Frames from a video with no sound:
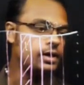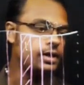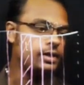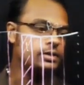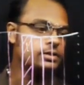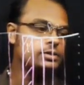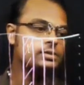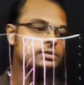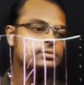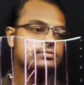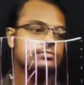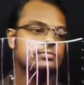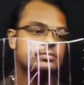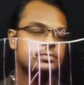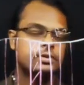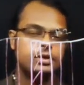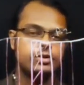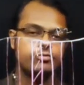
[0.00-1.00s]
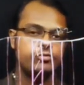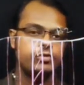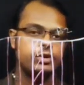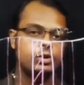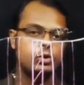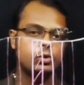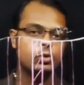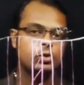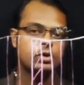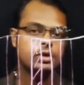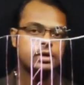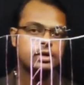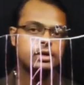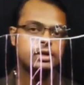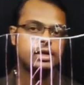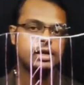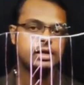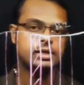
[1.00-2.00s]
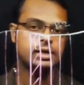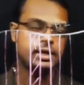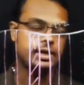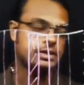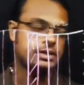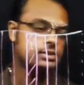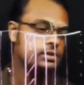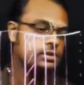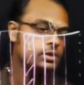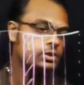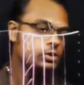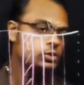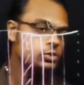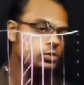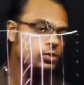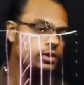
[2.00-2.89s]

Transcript: x. F into delta x. So